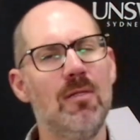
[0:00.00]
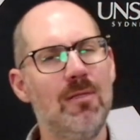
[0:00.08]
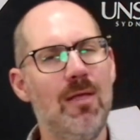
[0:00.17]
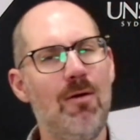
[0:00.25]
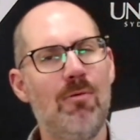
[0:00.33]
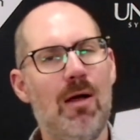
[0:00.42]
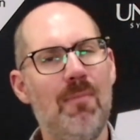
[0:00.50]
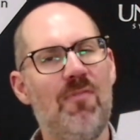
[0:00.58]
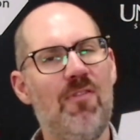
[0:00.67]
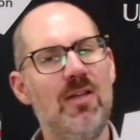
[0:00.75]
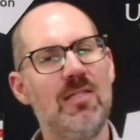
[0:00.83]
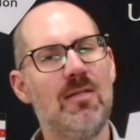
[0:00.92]
though I'm
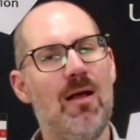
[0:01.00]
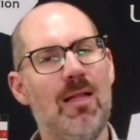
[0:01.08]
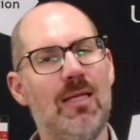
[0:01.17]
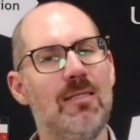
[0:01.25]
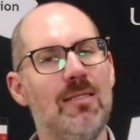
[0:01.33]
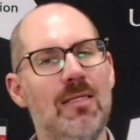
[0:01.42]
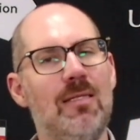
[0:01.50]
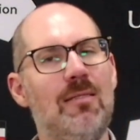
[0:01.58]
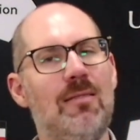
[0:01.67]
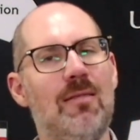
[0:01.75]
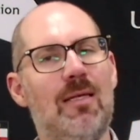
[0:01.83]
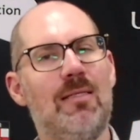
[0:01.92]
freestyling still
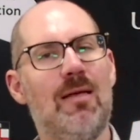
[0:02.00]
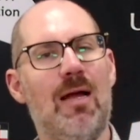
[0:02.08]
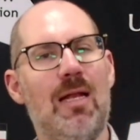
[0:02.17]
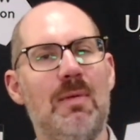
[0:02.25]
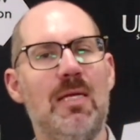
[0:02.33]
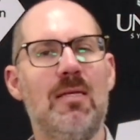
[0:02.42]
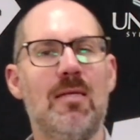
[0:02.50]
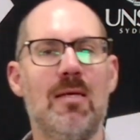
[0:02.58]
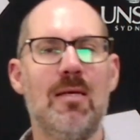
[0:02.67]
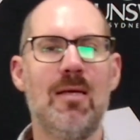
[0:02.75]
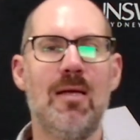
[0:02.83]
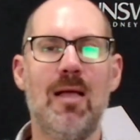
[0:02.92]
a tiny bit.
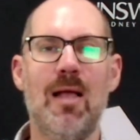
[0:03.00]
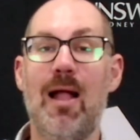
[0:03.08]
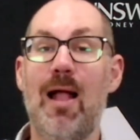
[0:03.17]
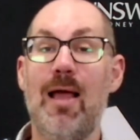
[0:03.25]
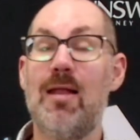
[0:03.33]
And I'd